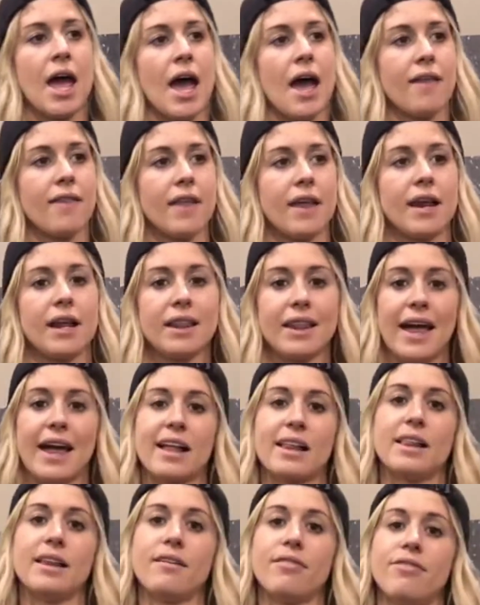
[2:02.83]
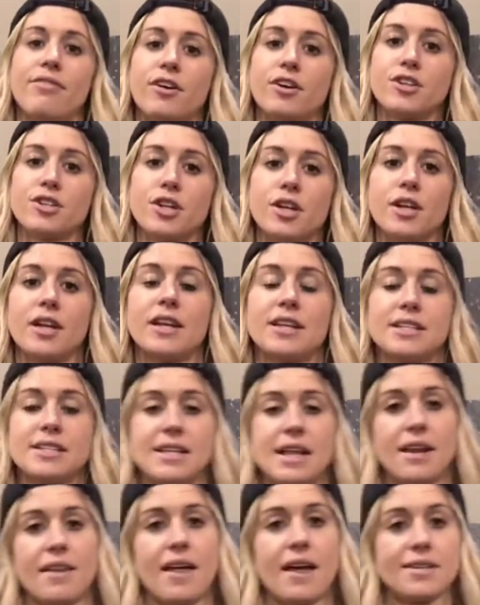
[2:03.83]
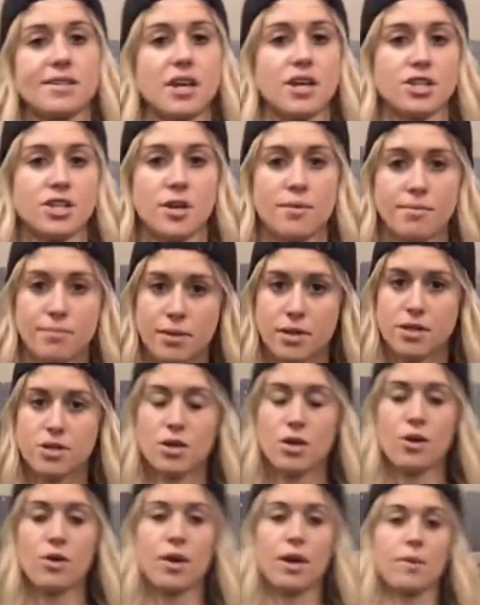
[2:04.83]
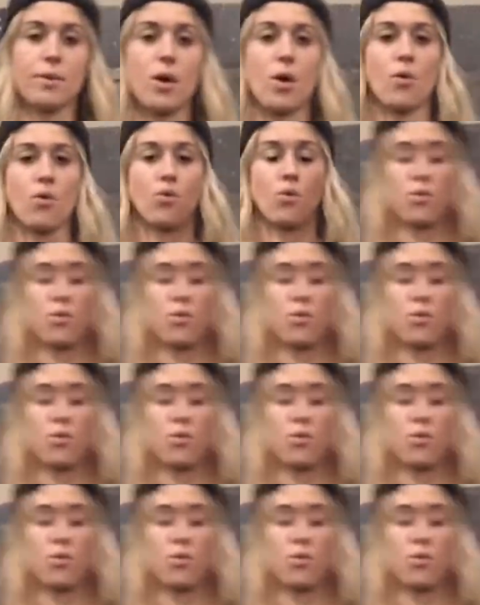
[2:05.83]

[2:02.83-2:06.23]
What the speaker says: and then a leg lift version instead of that tuck jump. So here we go.